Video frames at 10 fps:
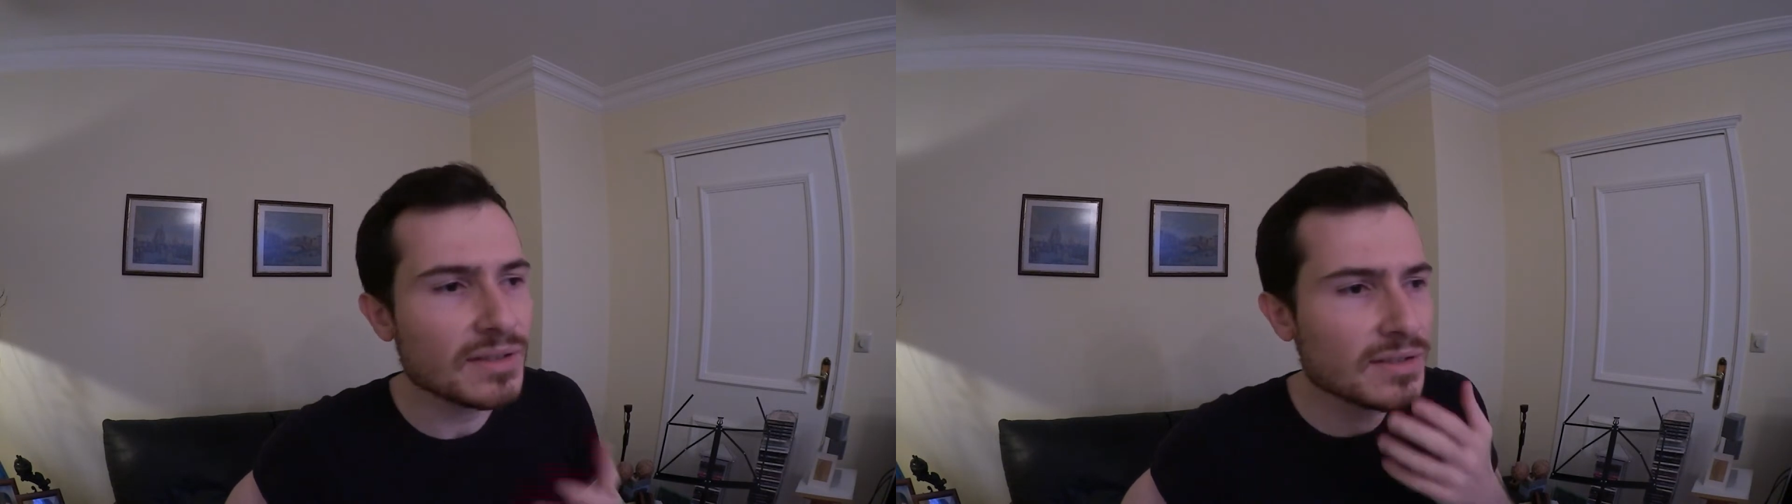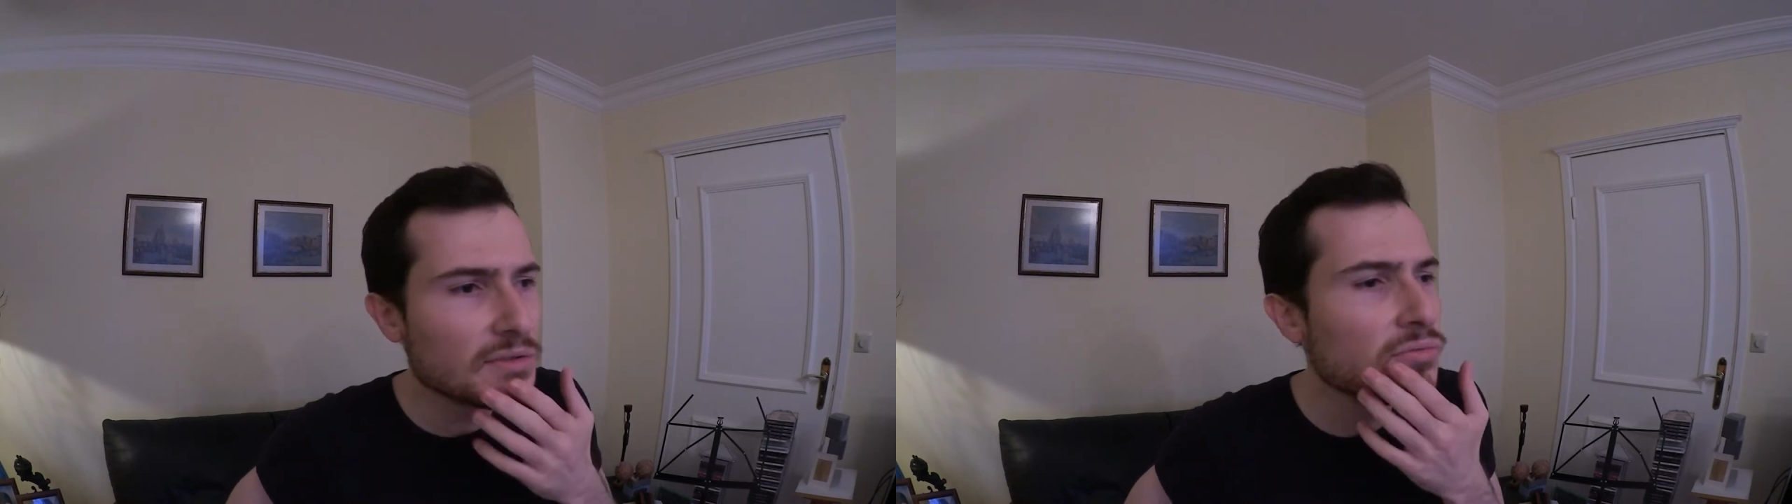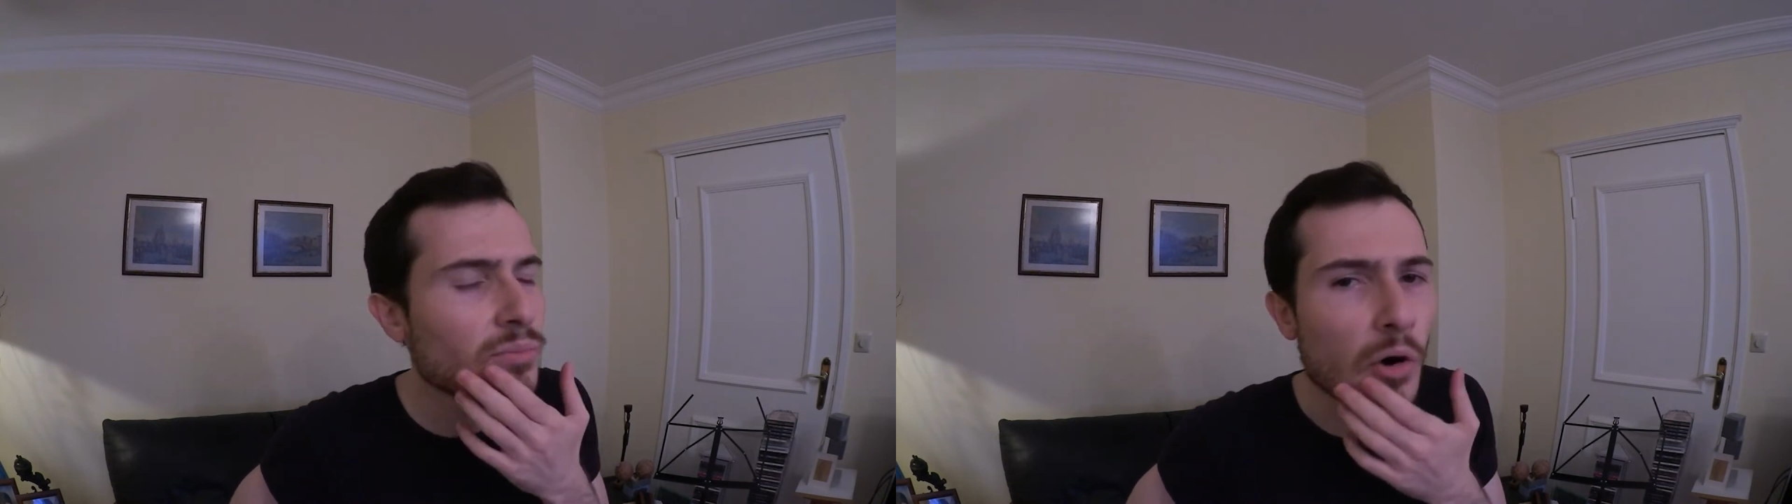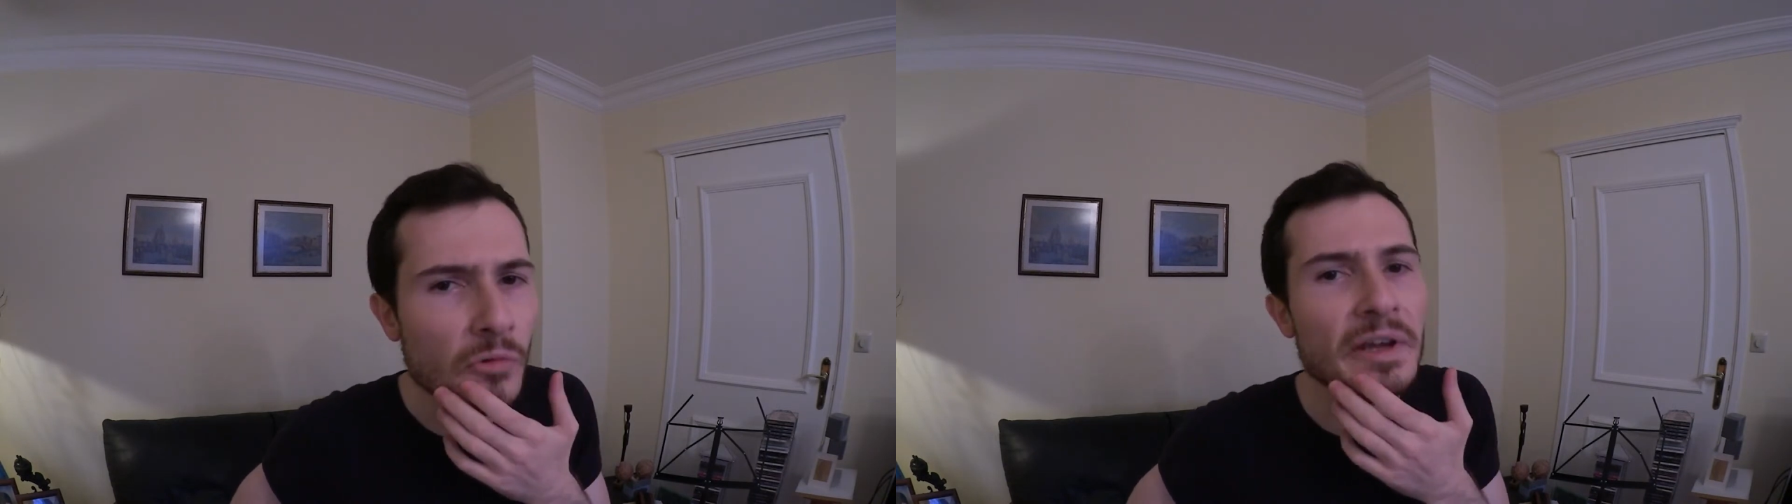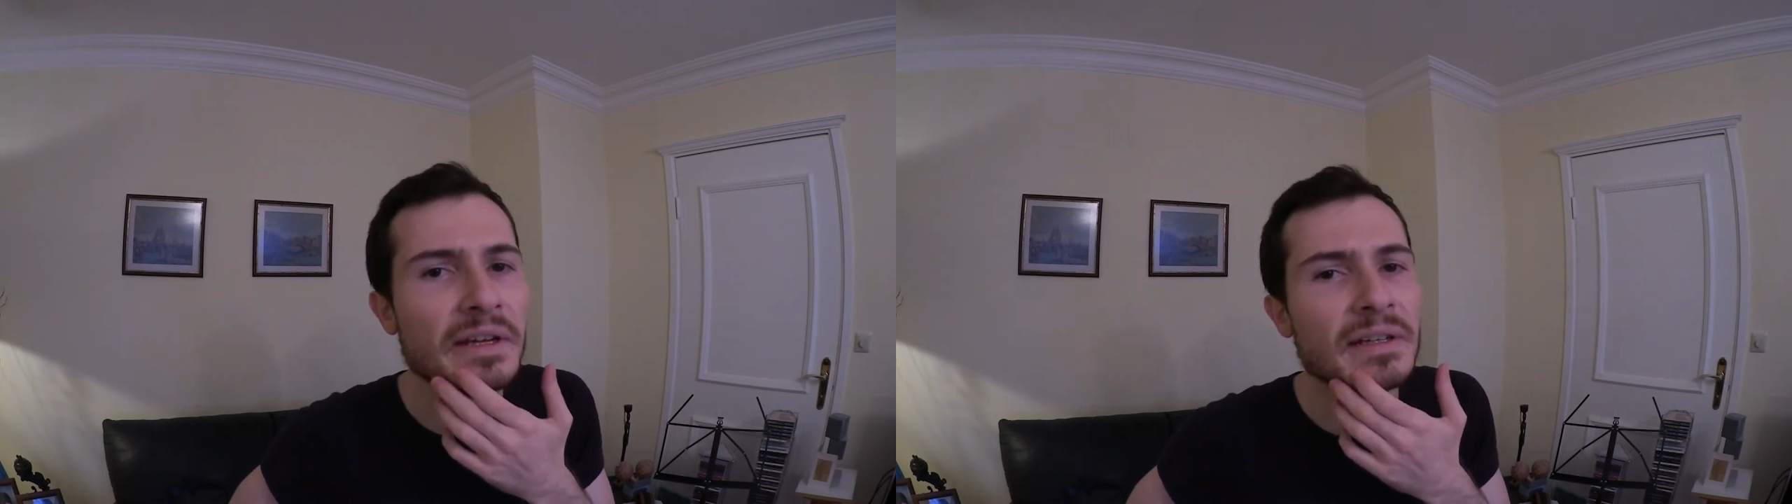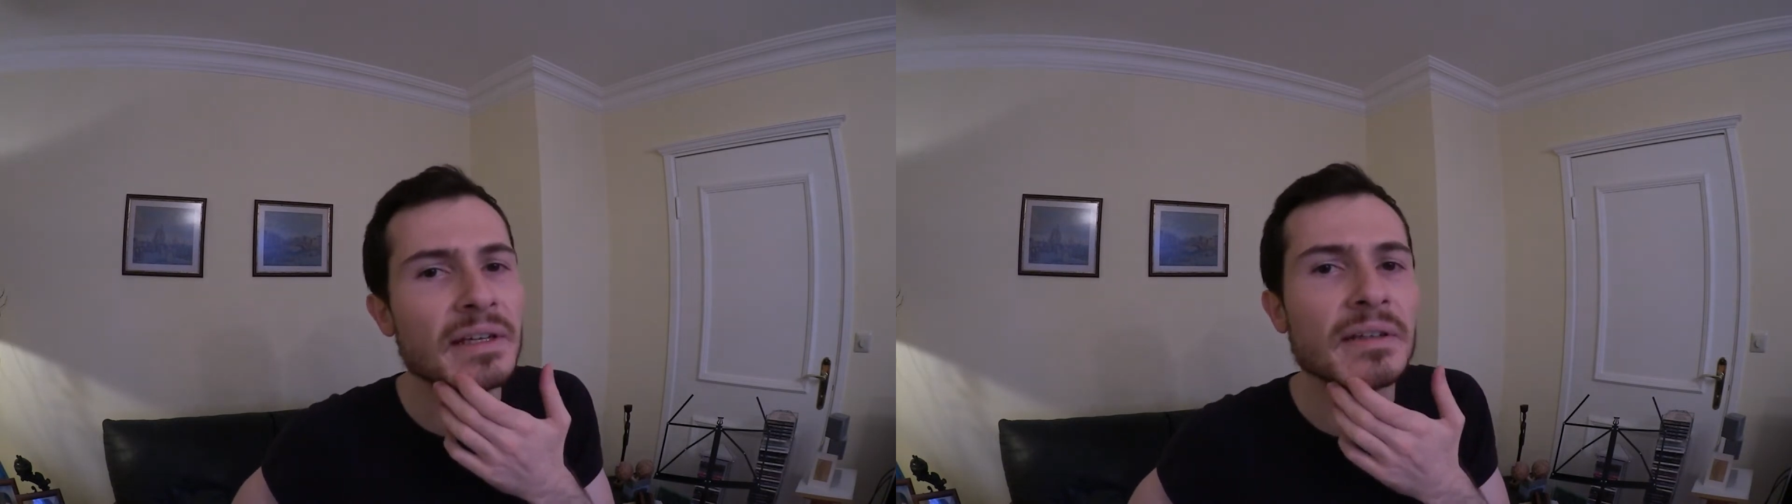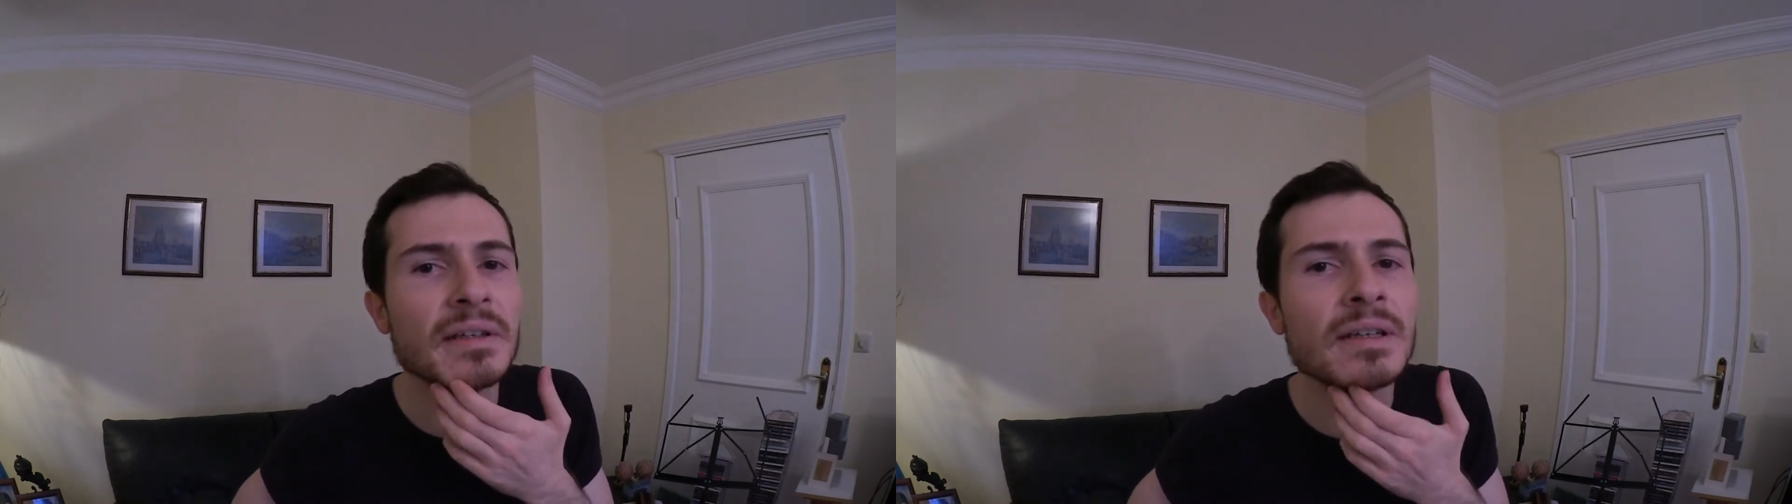it's too boring then,